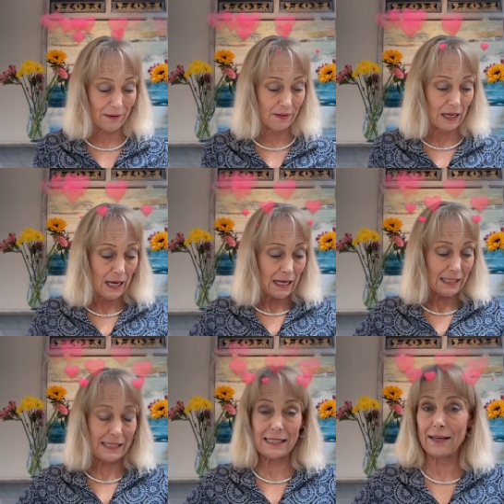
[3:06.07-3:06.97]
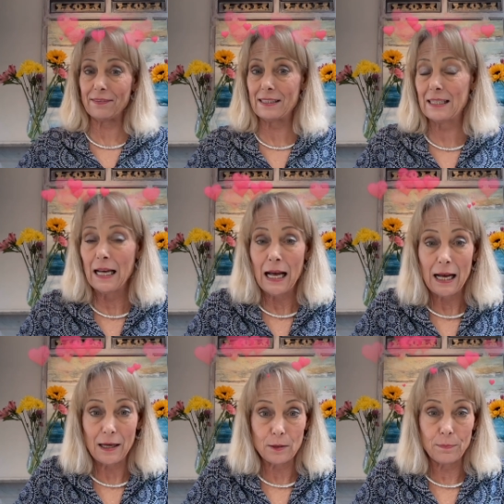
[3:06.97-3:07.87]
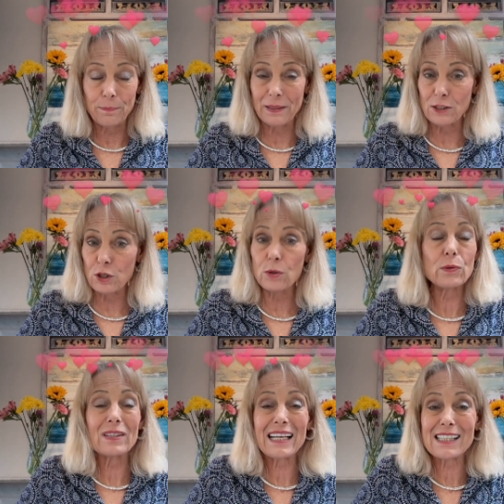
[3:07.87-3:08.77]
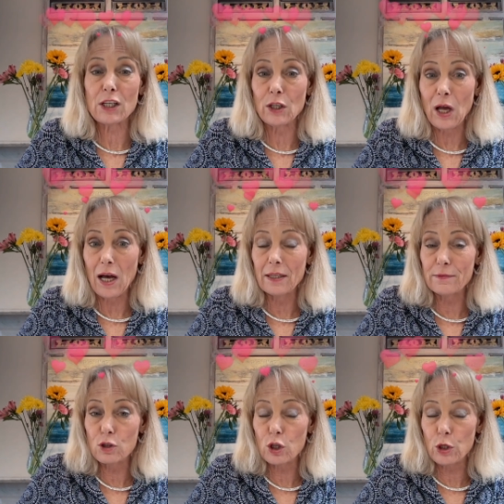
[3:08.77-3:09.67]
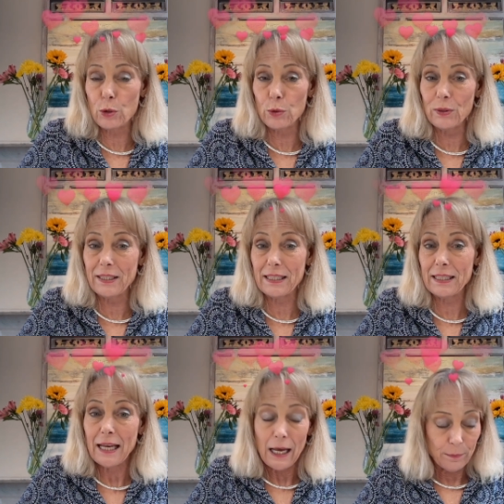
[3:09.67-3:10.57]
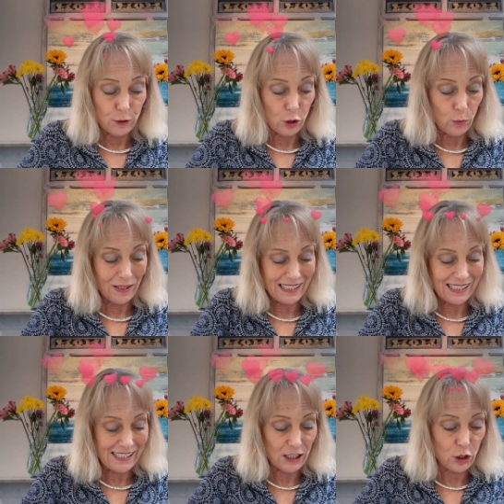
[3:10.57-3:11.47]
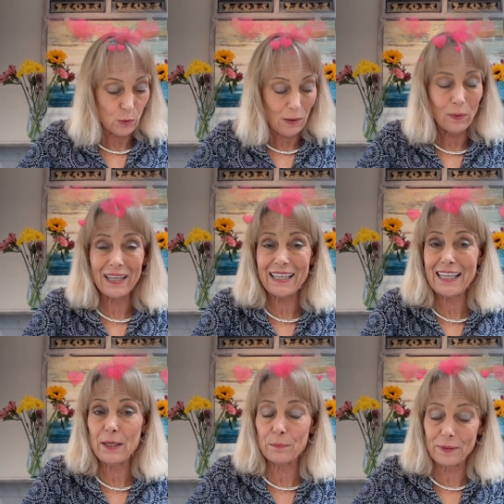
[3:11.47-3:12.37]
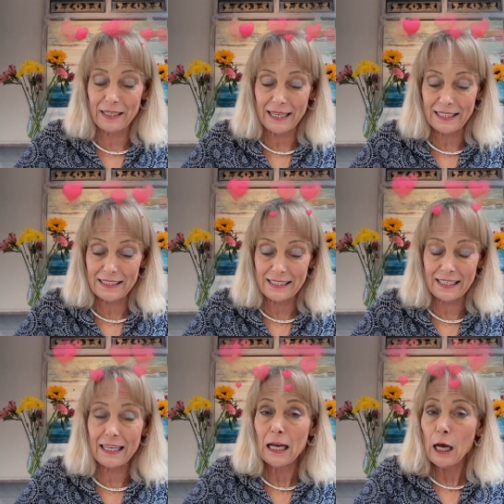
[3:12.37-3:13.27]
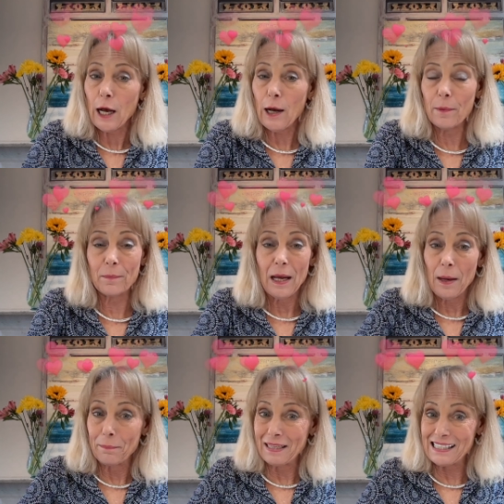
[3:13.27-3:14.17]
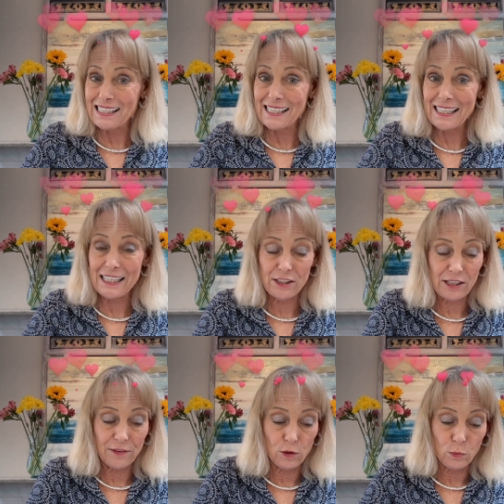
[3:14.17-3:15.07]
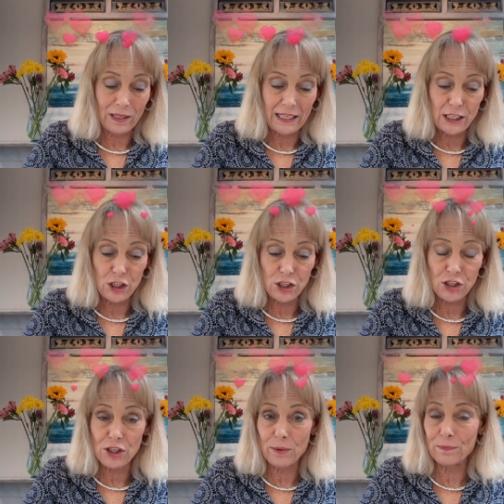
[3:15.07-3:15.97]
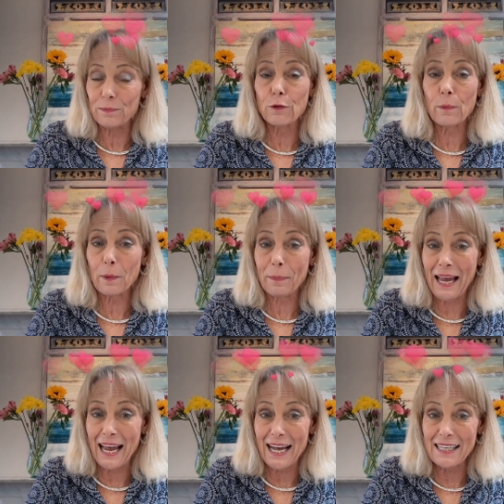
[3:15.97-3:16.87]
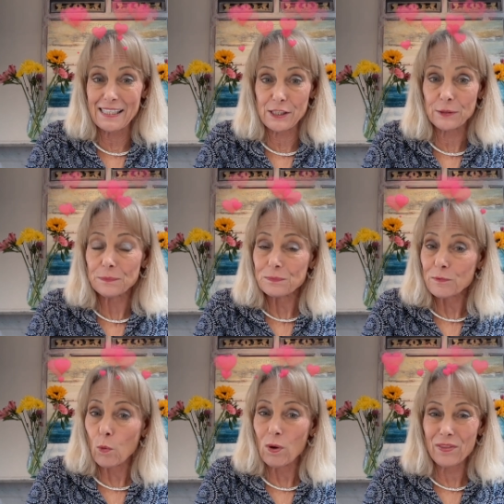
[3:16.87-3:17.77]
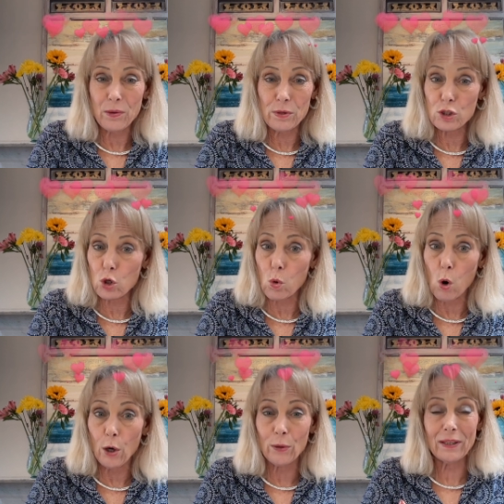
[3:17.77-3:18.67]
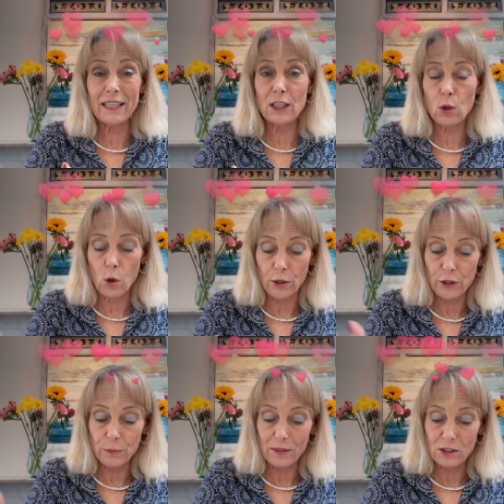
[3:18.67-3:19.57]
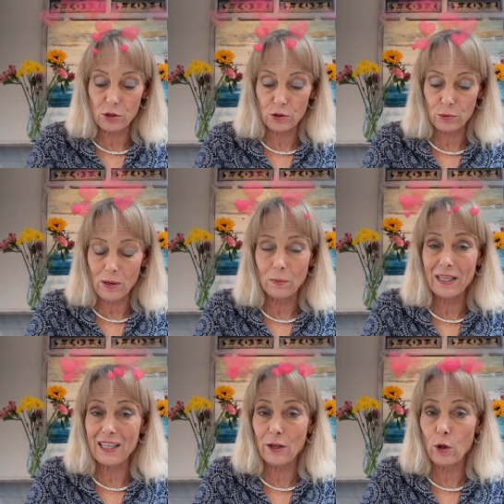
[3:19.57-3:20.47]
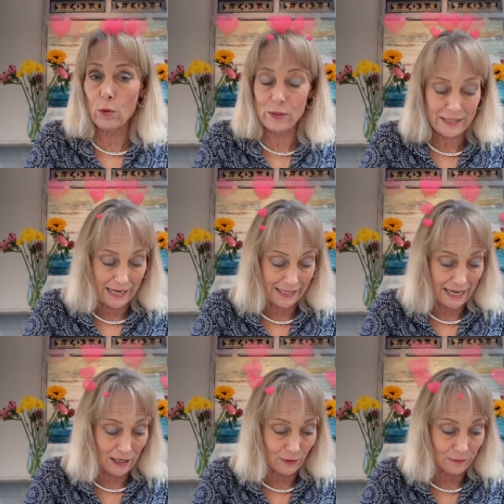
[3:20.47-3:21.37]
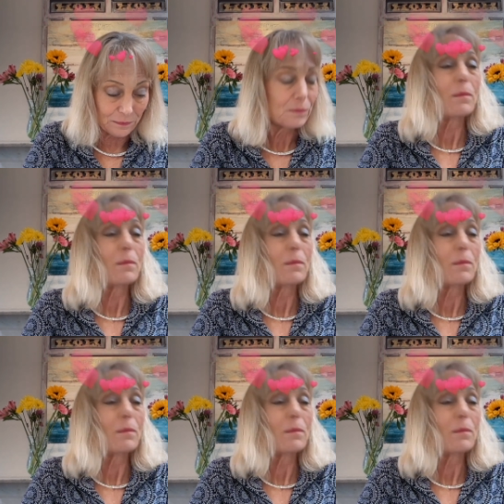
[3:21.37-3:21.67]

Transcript: have seven uh, pentacles. That's a lot of security. But you want to see do I want to keep planting um, my seeds in the relationship from the past? where there was quarreling and arguments, or do I want to close that out